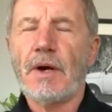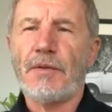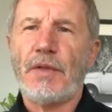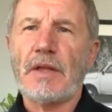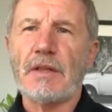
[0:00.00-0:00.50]
I
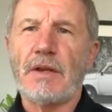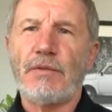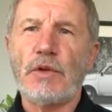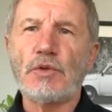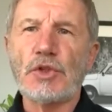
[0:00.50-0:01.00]
think that
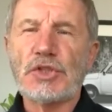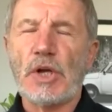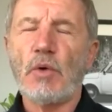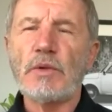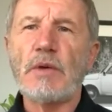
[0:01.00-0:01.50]
if you just
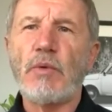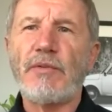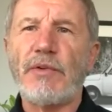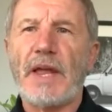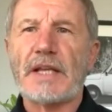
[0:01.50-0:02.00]
only
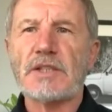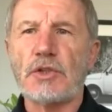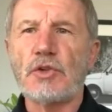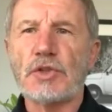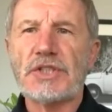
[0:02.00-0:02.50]
reflect
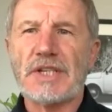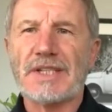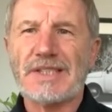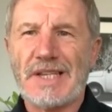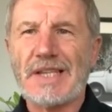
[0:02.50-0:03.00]
on your
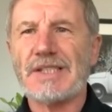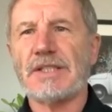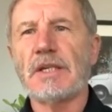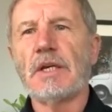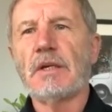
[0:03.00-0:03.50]

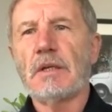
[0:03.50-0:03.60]
success,